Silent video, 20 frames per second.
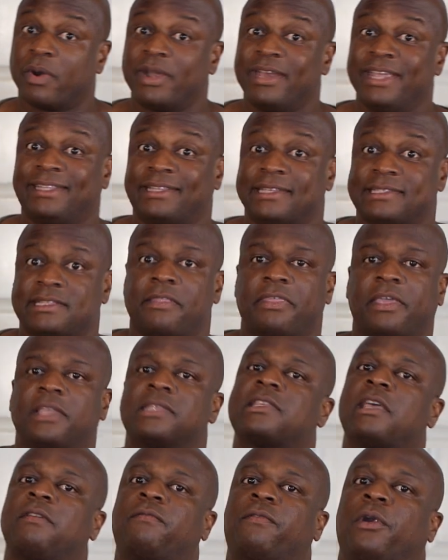With granitas and
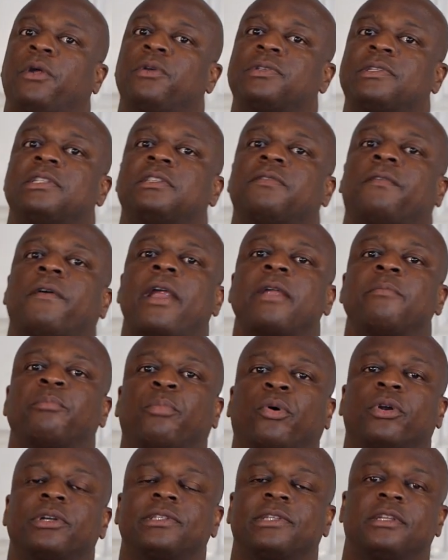things that are frozen, it's
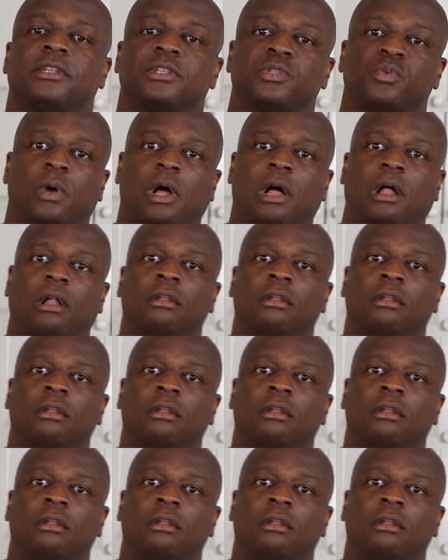very important as